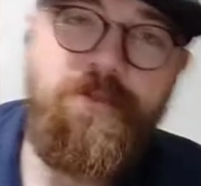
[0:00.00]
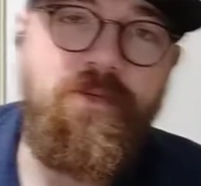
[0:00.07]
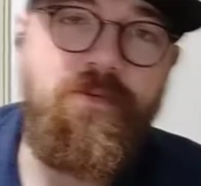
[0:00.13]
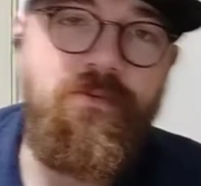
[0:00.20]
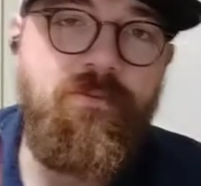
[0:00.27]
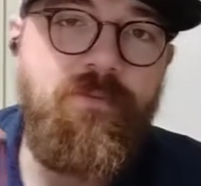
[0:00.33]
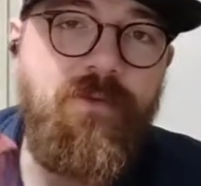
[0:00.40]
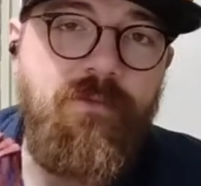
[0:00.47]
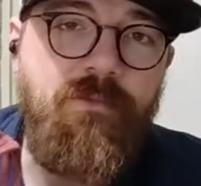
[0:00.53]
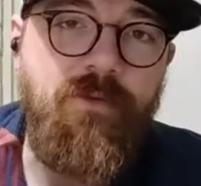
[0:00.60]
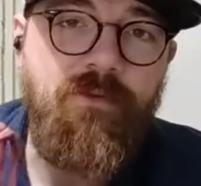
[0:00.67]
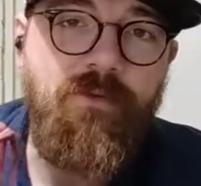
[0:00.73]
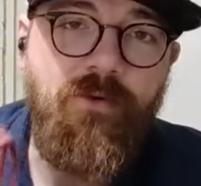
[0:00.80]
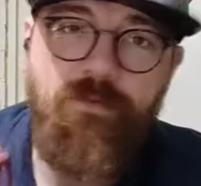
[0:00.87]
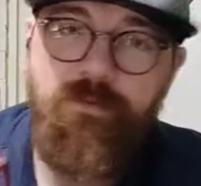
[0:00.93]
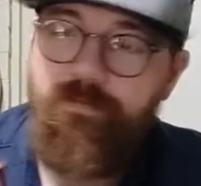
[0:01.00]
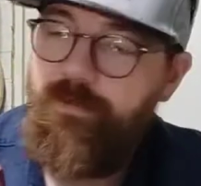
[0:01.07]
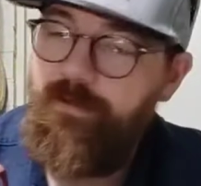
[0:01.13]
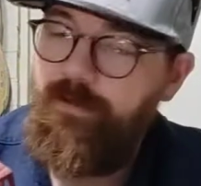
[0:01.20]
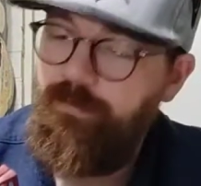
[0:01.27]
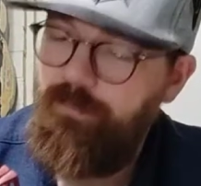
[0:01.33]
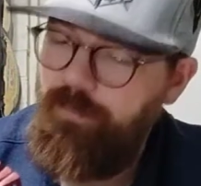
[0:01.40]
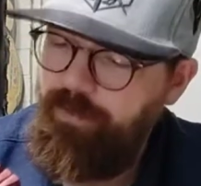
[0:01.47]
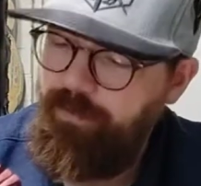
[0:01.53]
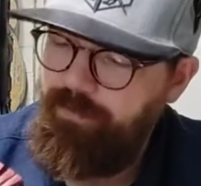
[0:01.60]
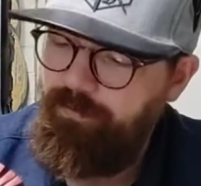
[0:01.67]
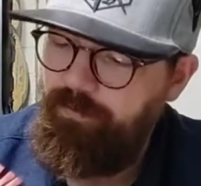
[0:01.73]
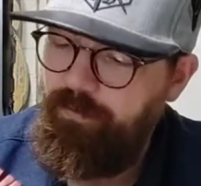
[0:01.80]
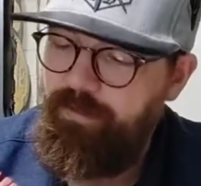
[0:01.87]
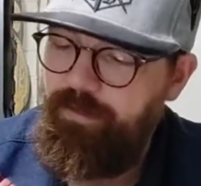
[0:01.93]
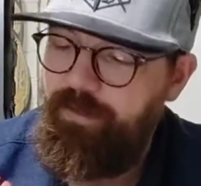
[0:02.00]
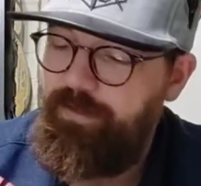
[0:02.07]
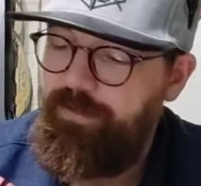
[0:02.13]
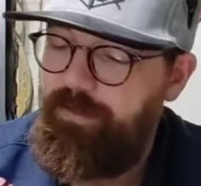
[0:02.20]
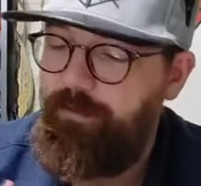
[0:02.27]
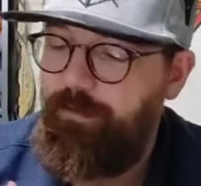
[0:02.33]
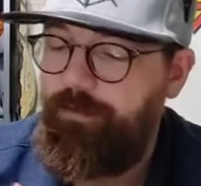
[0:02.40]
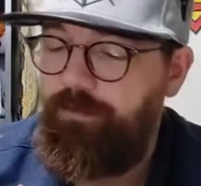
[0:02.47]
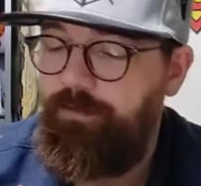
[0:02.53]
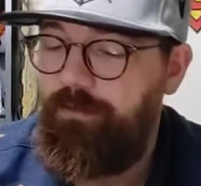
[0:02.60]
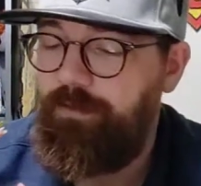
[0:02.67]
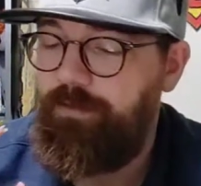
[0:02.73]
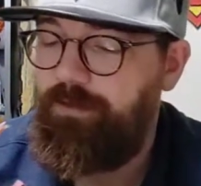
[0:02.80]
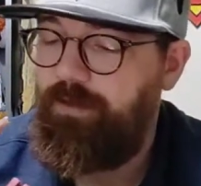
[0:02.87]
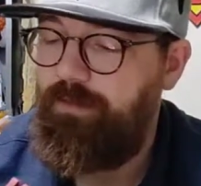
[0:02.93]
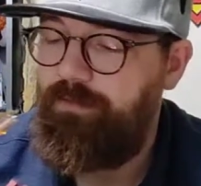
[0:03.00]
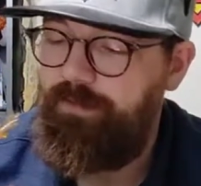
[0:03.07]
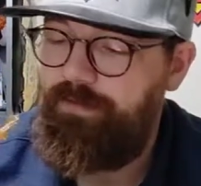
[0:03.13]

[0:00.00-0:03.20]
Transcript: 10 for me, McFarlane figure-wise, for the DC Multiverse stuff.